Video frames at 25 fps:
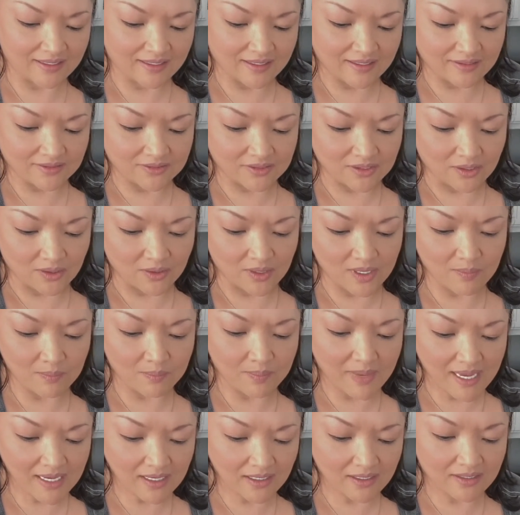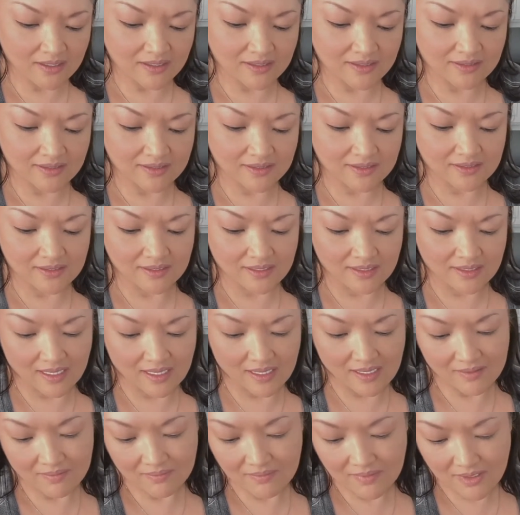So in baked goods,
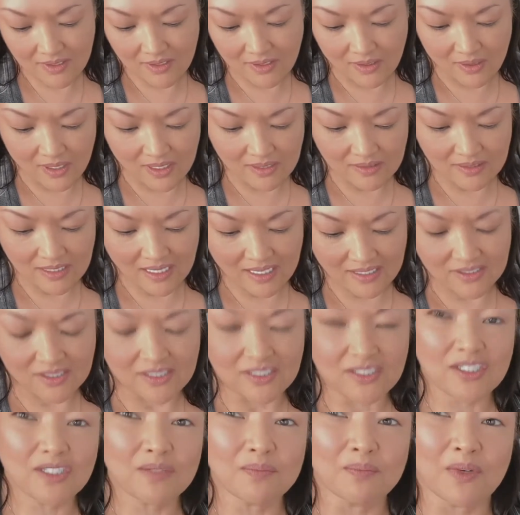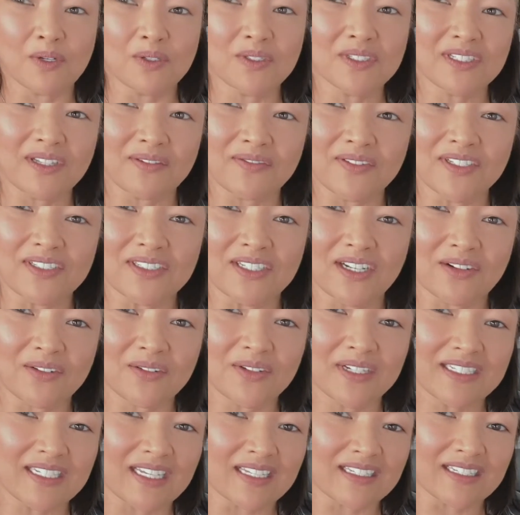you know, and actually just most stuff in general, I
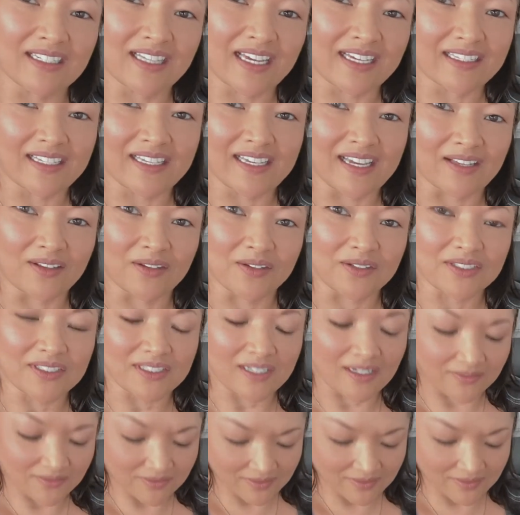tend to like the yellow stuff.